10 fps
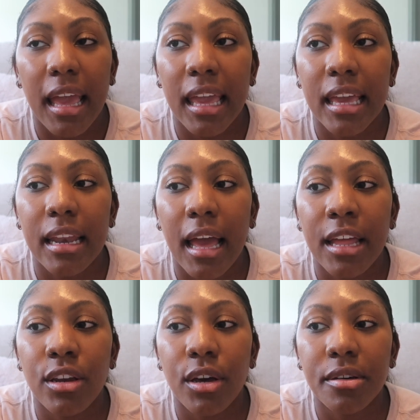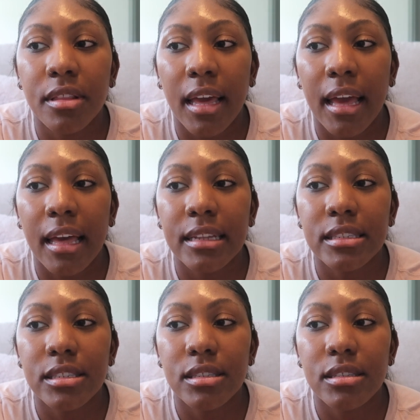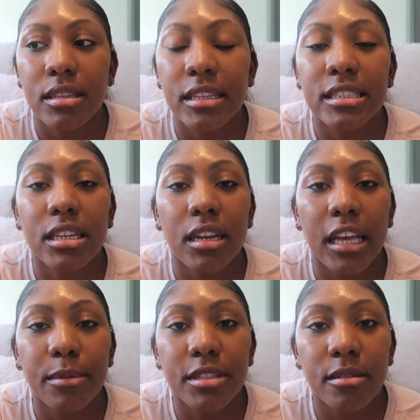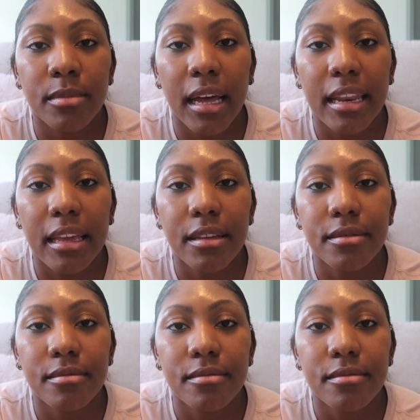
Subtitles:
and I know that this can help somebody,